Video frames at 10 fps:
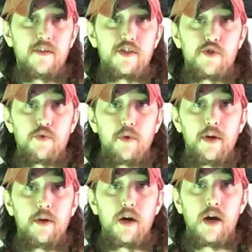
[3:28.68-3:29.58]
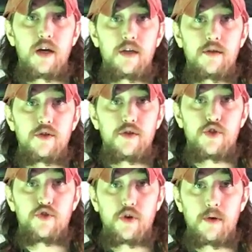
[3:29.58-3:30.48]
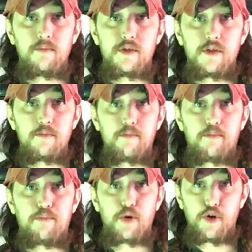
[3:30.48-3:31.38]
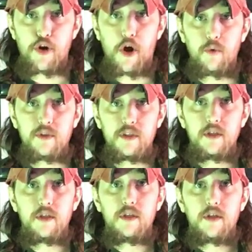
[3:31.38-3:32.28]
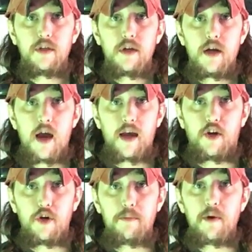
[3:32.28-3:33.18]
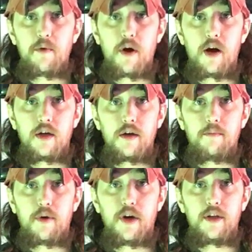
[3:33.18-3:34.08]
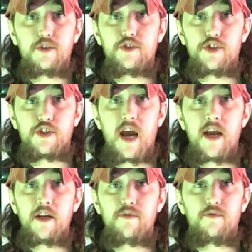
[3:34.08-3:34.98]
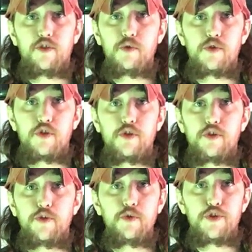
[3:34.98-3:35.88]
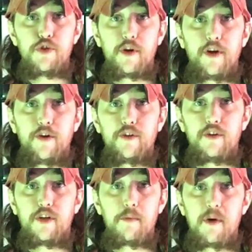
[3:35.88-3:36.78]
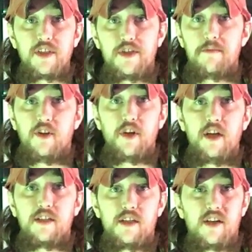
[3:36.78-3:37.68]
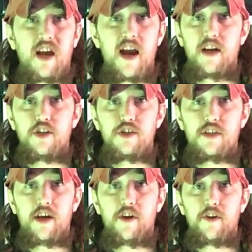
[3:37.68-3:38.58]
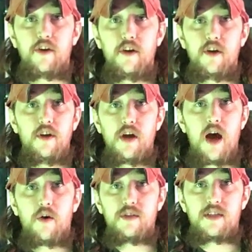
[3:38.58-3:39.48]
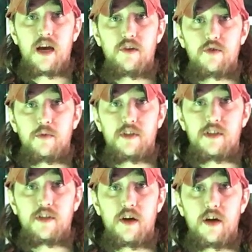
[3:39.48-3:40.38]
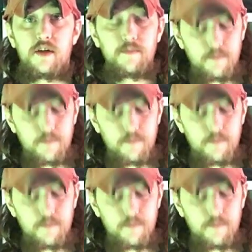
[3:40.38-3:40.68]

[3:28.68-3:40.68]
it's 3 strums per note. I could be wrong, but just kind of use your ear to your best abilities to kind of just hear how it sounds with the song.